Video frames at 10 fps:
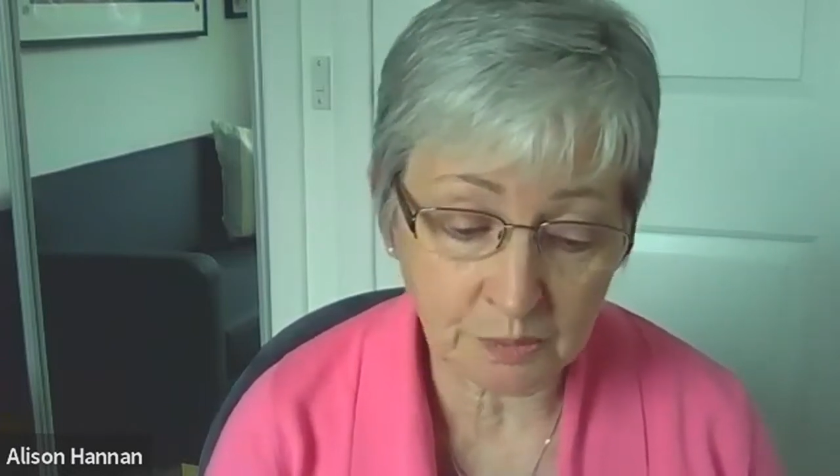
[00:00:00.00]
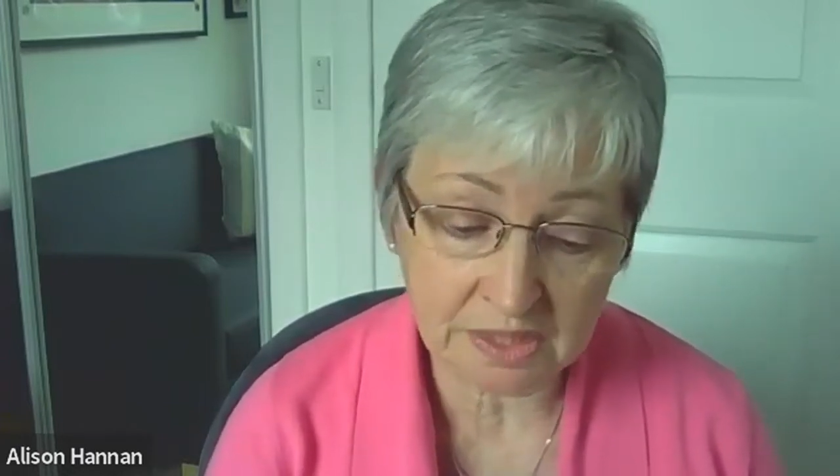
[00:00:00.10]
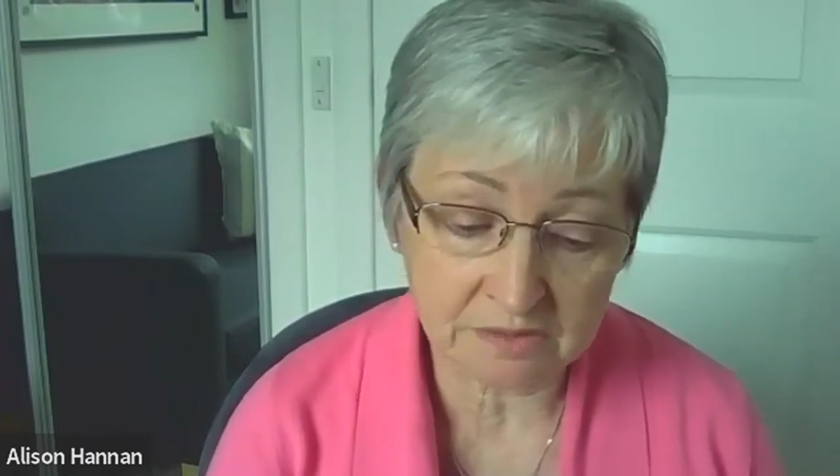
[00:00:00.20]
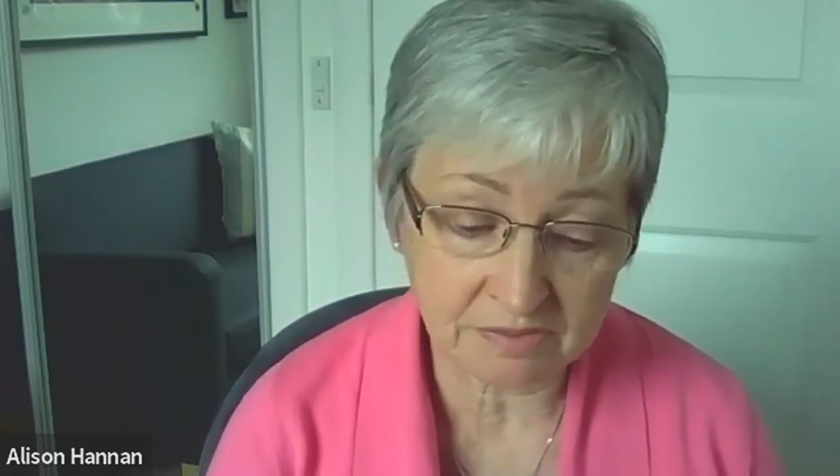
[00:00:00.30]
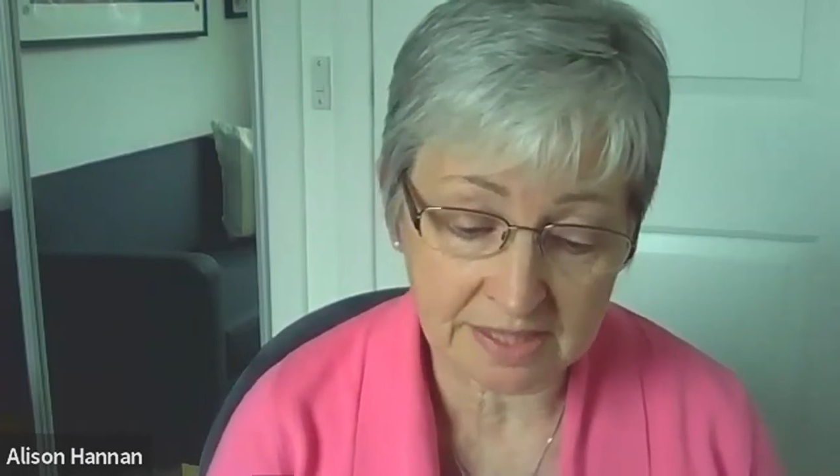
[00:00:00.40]

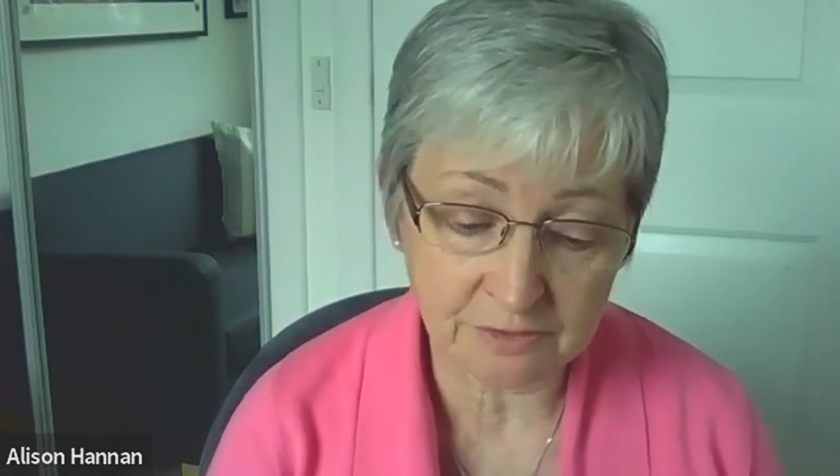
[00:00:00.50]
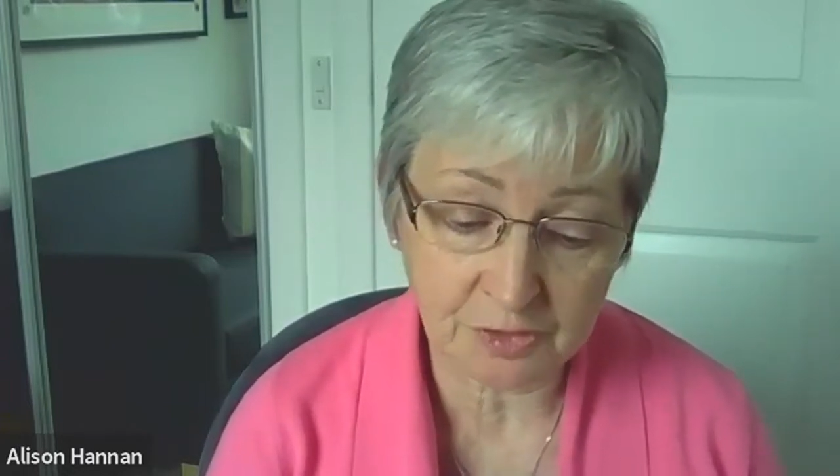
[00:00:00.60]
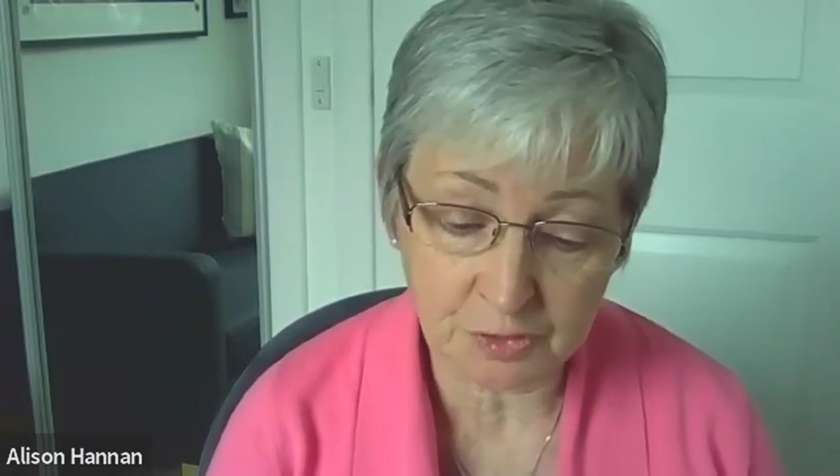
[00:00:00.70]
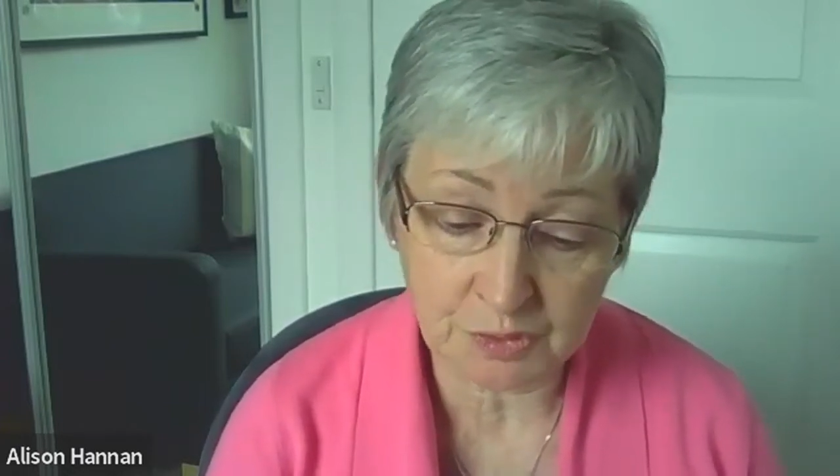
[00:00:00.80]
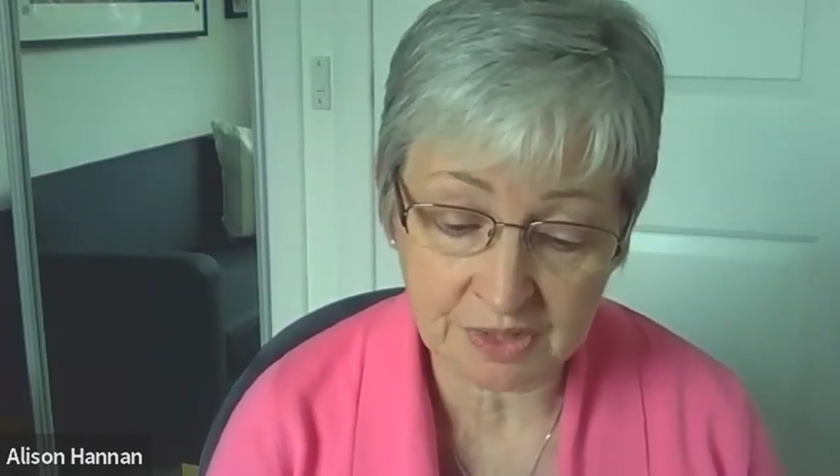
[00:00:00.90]
way of life
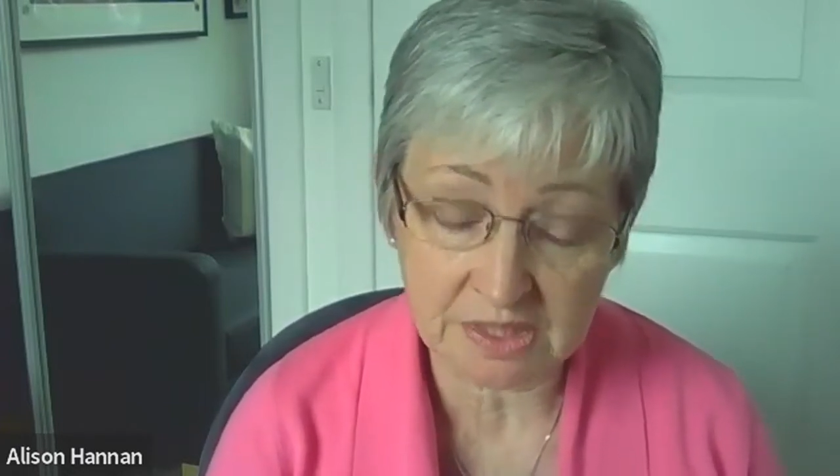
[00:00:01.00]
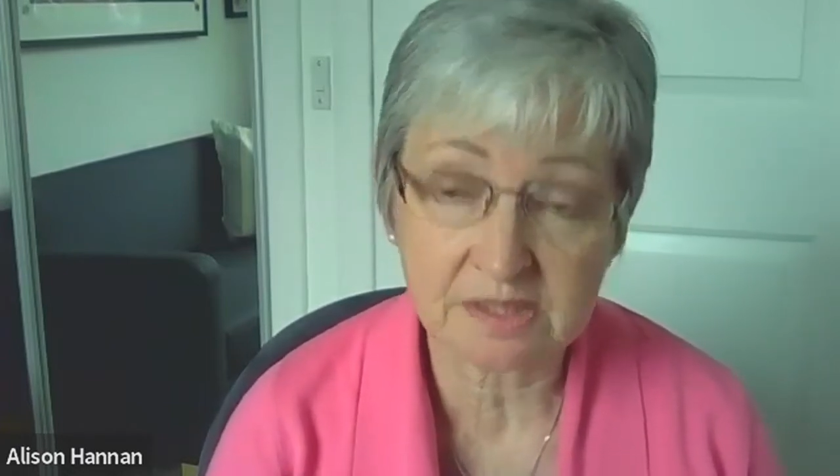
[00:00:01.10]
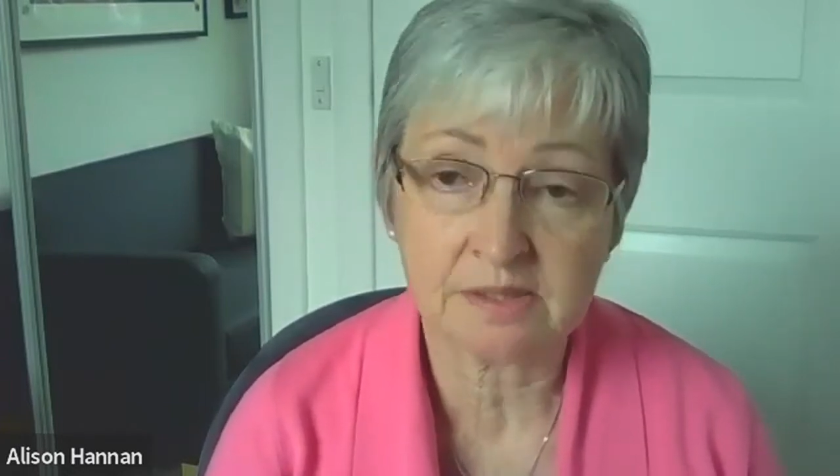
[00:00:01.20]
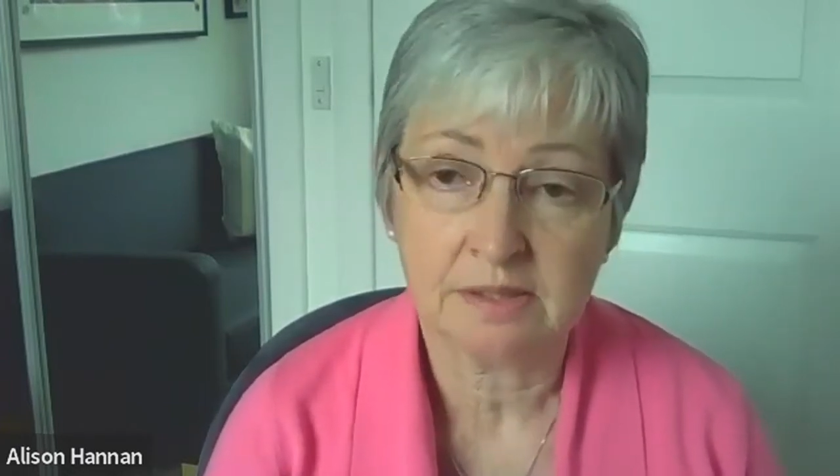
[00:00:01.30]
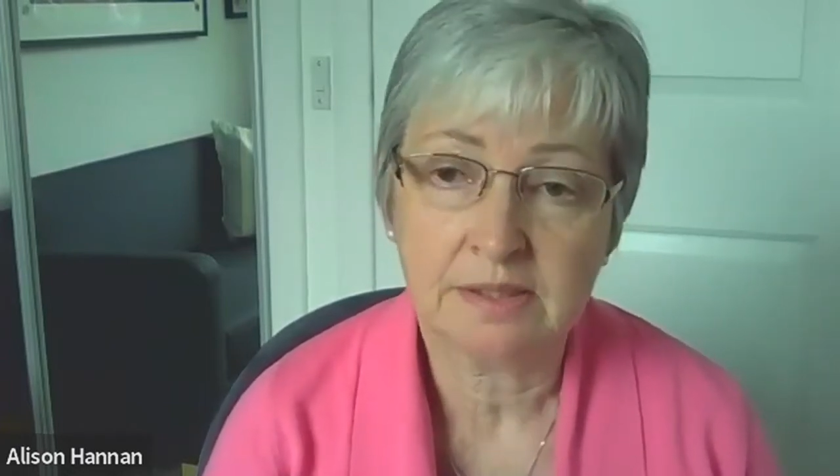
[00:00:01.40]
through
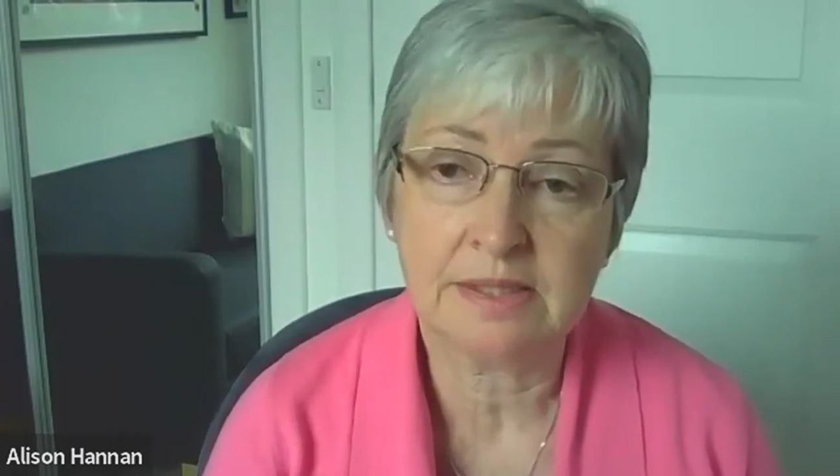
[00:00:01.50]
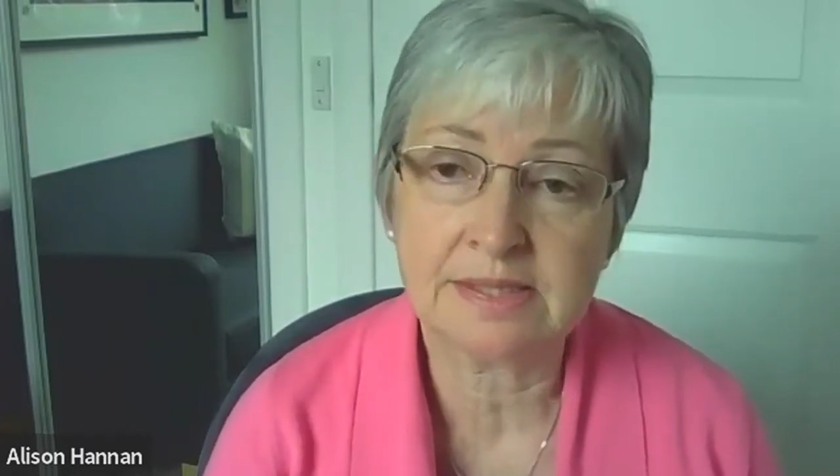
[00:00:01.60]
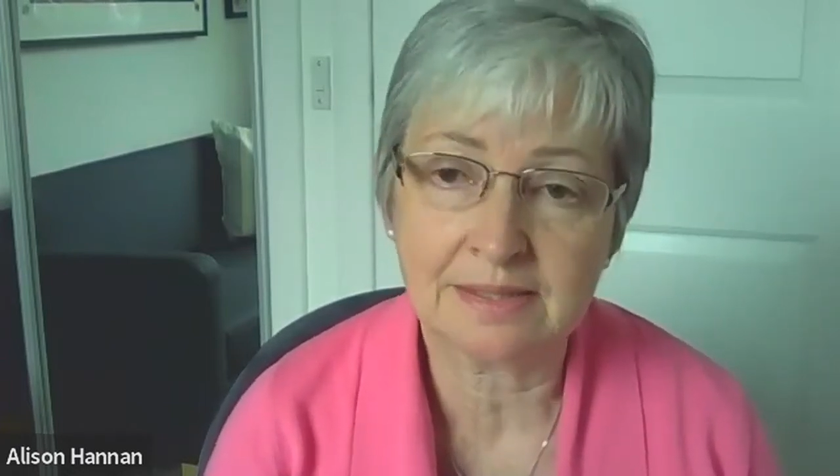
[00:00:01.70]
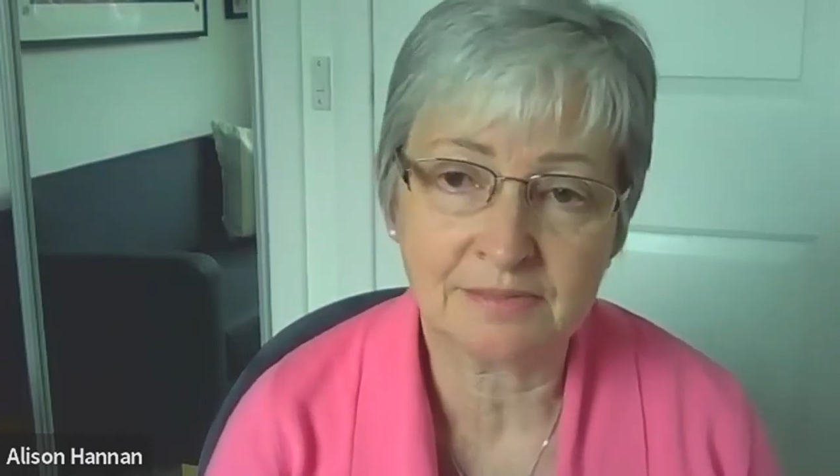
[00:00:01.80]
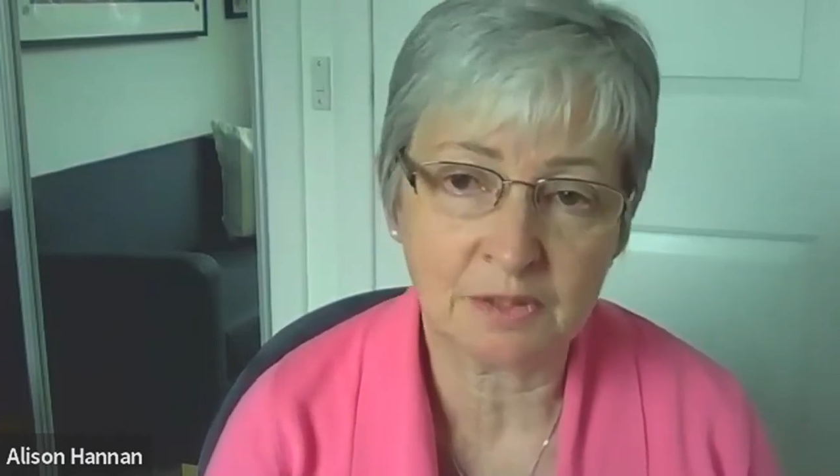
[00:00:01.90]
this,
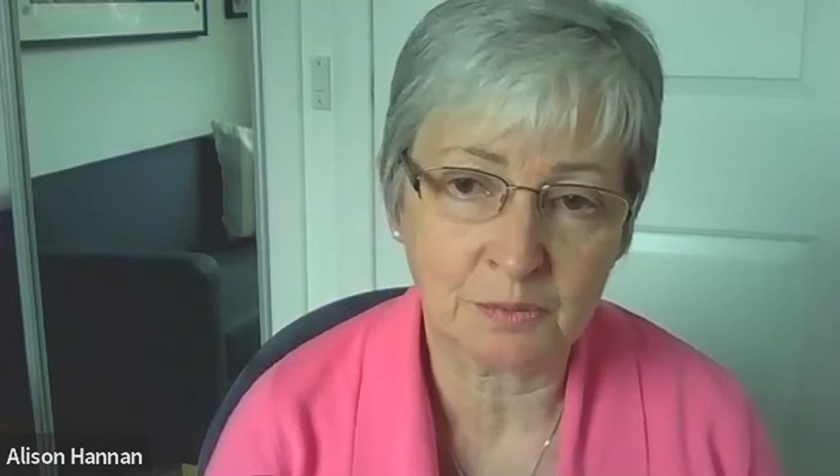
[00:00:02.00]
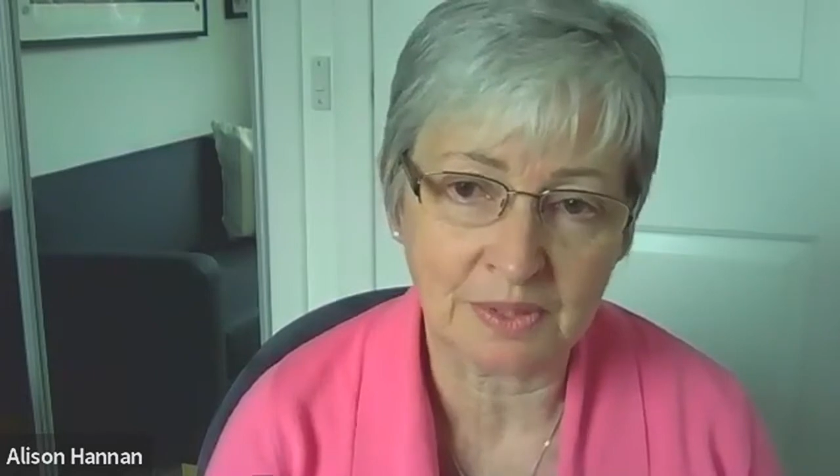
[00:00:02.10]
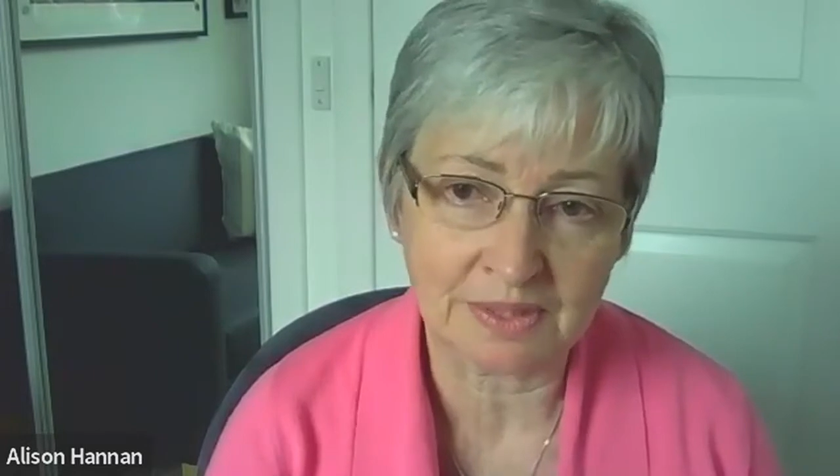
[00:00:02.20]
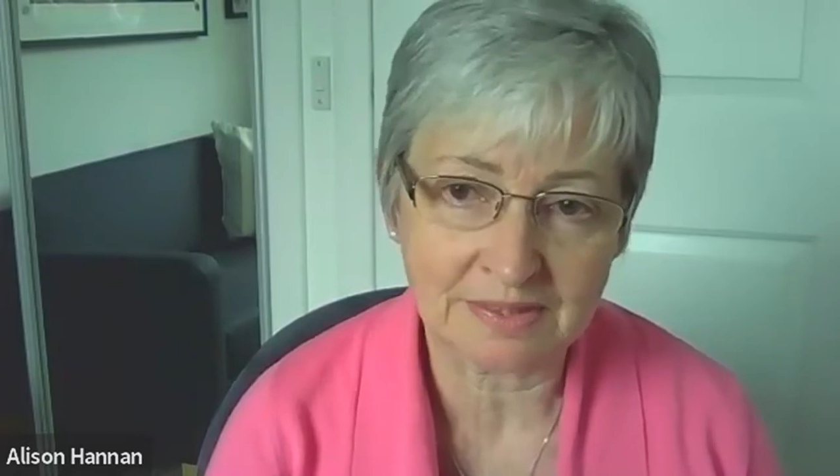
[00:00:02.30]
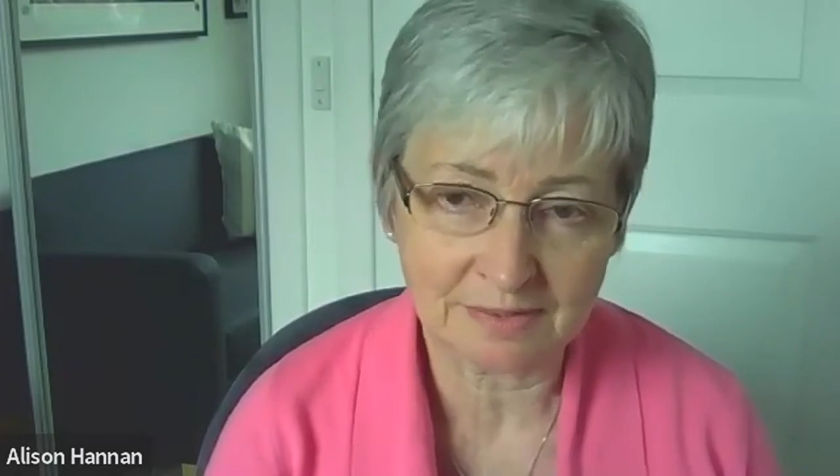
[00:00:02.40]
his living
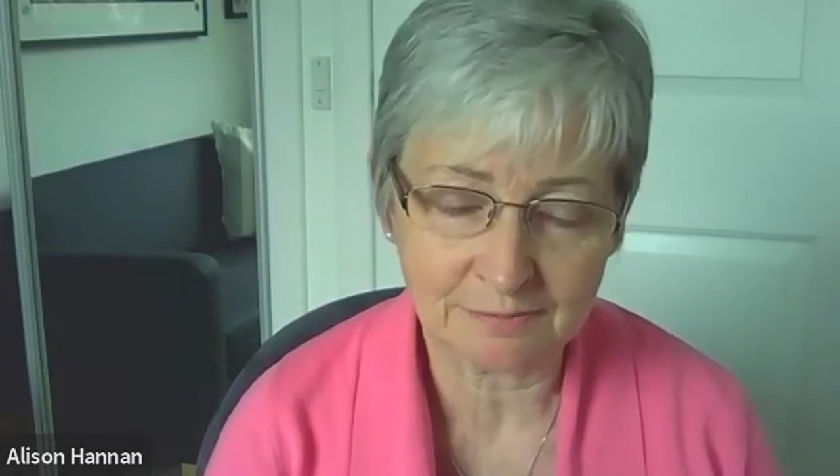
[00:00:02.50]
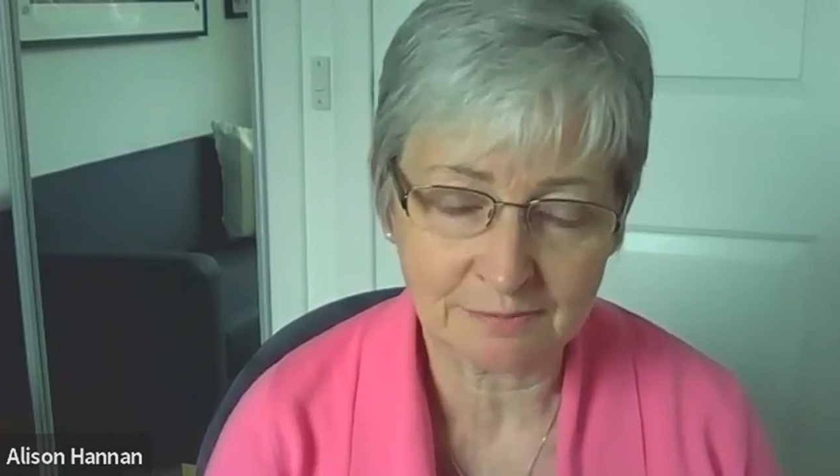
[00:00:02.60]
word.